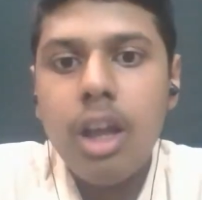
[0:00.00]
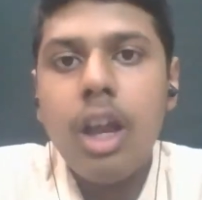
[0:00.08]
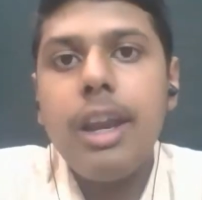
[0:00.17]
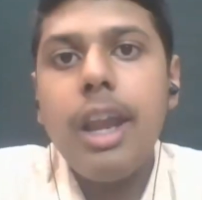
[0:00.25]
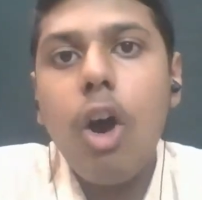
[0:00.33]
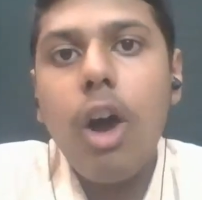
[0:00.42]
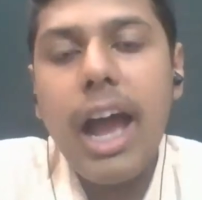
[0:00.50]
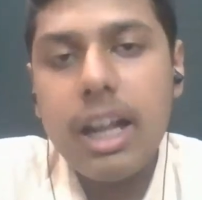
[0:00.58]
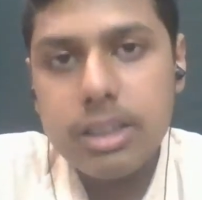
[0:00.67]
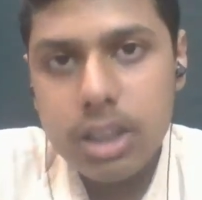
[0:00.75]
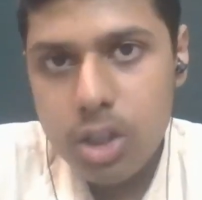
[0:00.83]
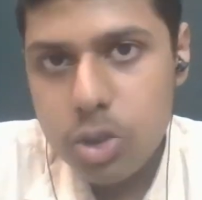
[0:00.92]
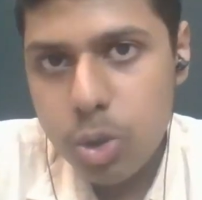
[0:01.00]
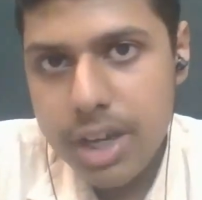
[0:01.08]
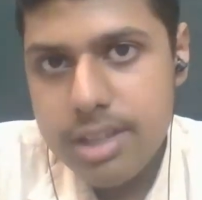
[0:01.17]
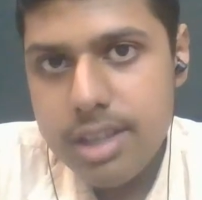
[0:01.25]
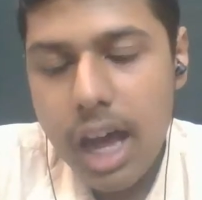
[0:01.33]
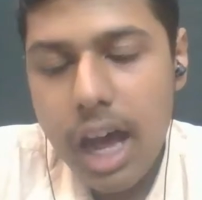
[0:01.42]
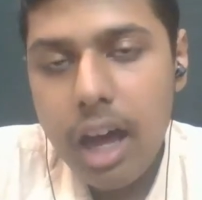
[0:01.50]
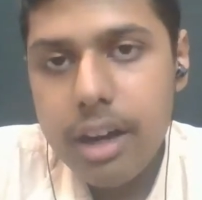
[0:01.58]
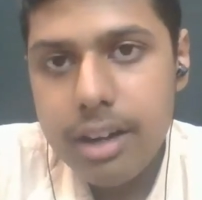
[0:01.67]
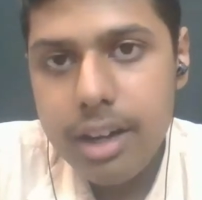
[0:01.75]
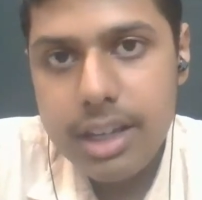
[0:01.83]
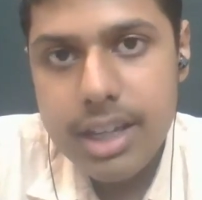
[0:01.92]
Now antherozoids are
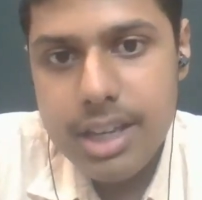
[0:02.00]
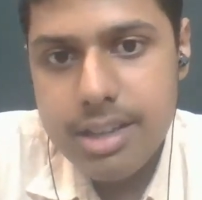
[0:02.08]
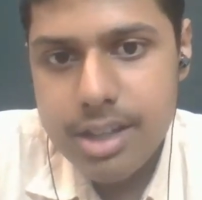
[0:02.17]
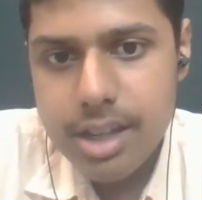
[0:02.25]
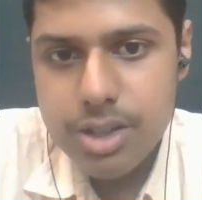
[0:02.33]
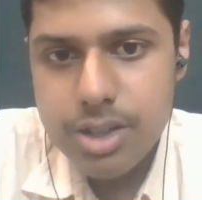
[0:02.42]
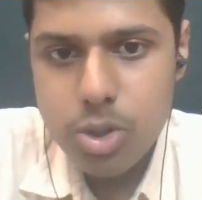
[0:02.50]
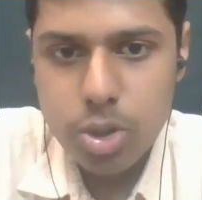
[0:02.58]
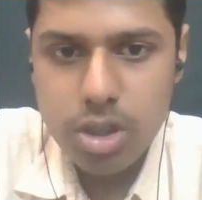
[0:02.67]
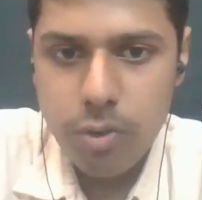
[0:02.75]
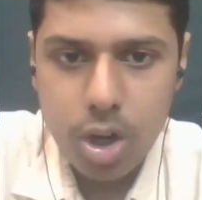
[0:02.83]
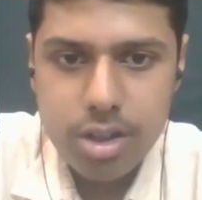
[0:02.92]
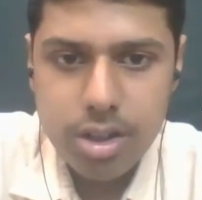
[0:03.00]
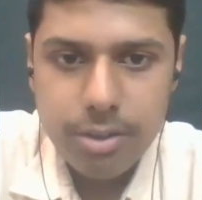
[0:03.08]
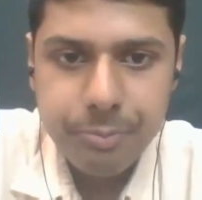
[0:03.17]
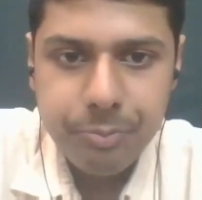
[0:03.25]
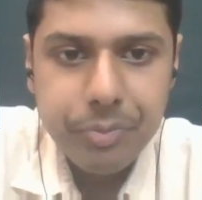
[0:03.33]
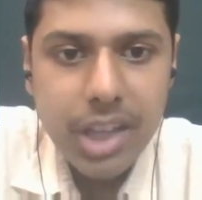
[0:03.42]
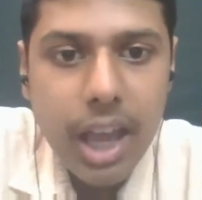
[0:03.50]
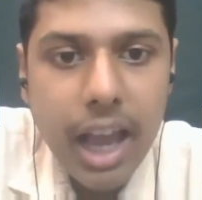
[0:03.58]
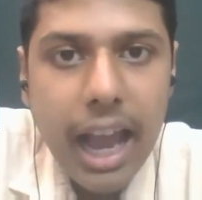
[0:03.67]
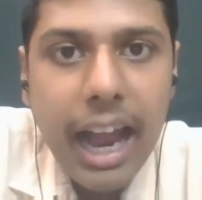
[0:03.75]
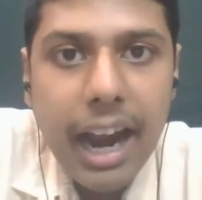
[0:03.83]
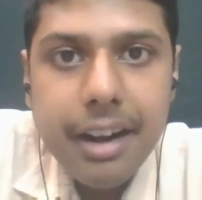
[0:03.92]
released into the water,
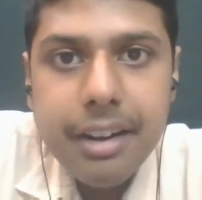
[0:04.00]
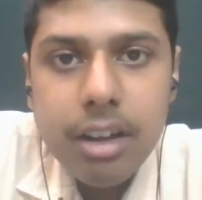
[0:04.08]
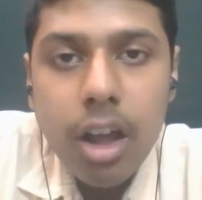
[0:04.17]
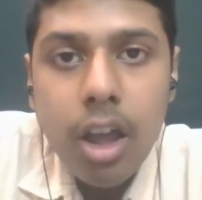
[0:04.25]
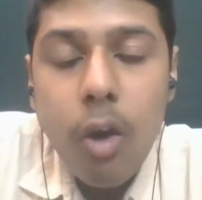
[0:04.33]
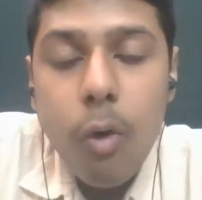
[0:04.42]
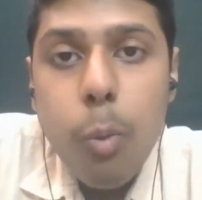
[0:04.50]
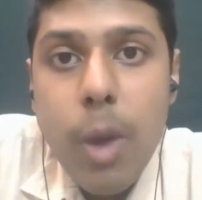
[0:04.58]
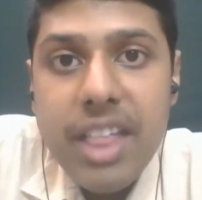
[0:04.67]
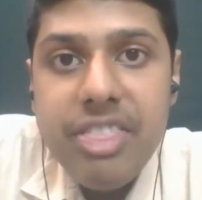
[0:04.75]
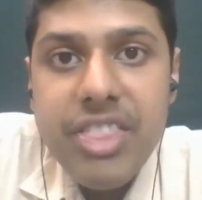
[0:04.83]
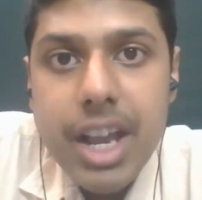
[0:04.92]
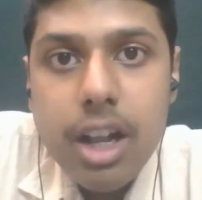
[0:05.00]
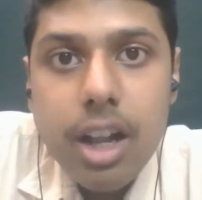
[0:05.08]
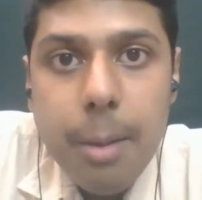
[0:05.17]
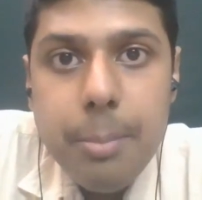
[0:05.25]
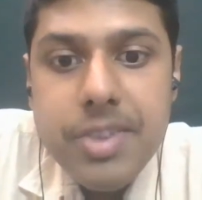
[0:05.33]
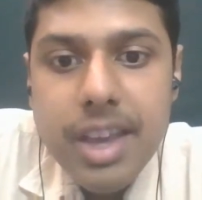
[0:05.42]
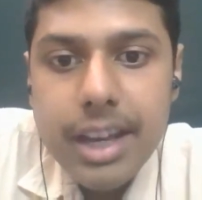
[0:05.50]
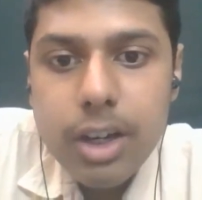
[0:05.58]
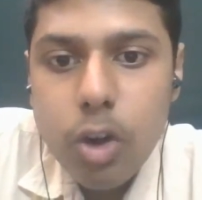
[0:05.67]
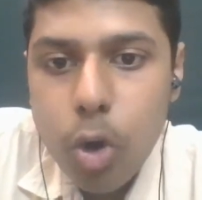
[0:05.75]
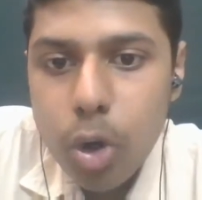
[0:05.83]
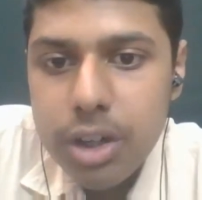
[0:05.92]
and when they comes
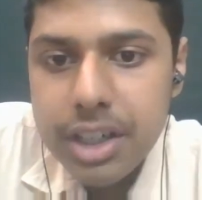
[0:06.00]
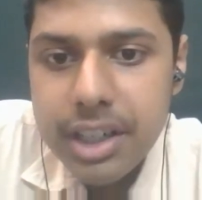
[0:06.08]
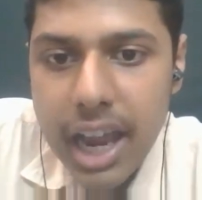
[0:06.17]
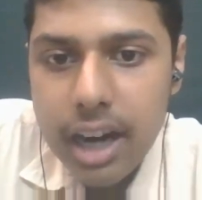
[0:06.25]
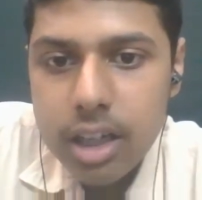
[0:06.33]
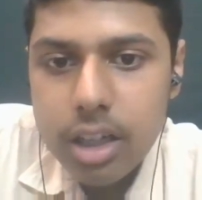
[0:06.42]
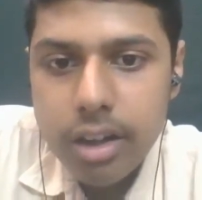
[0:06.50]
in contact